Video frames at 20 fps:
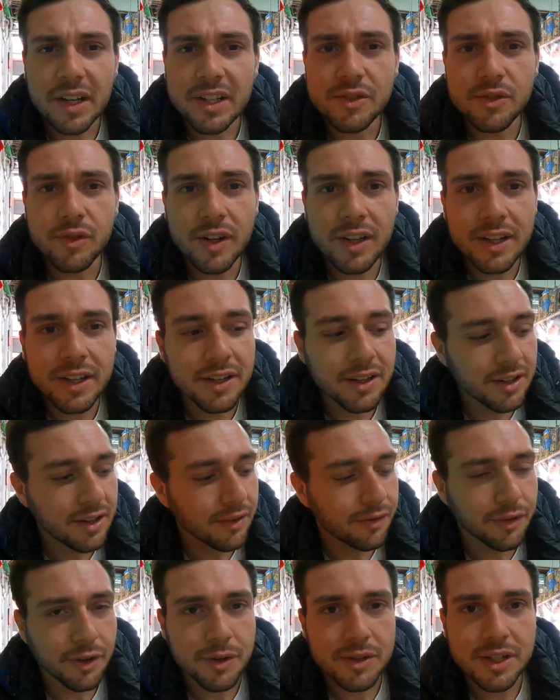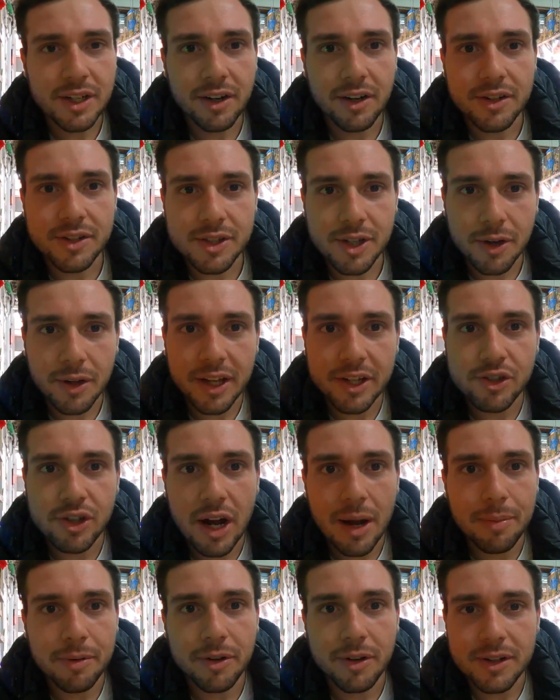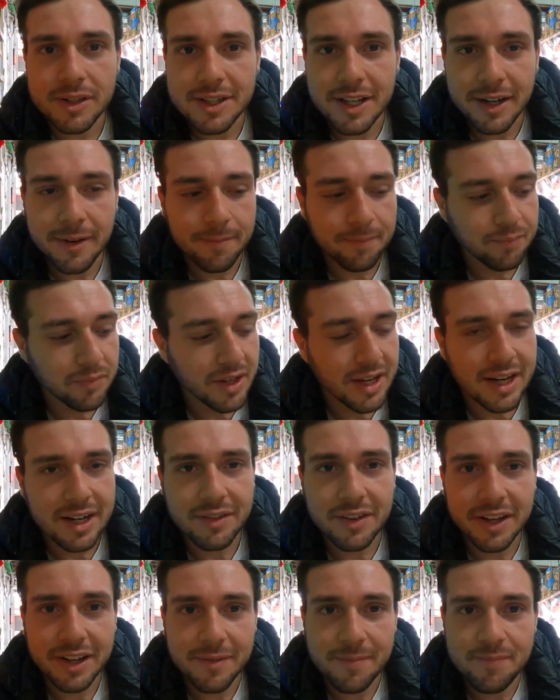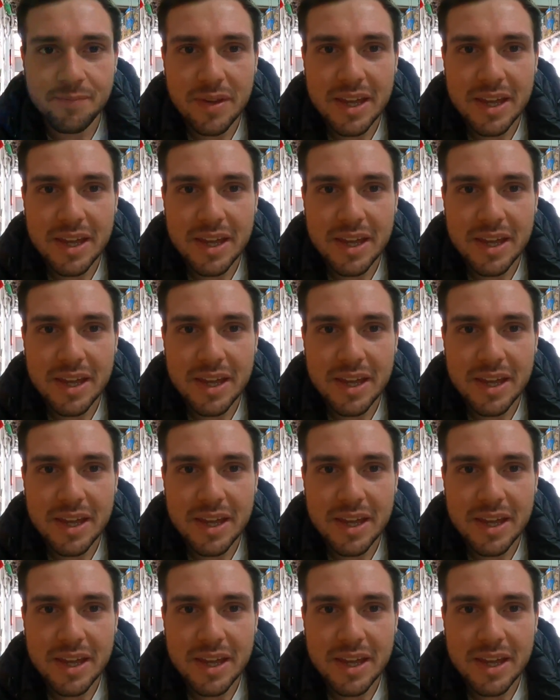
It's really good. The fruits here are so like tropical. It's like kind of like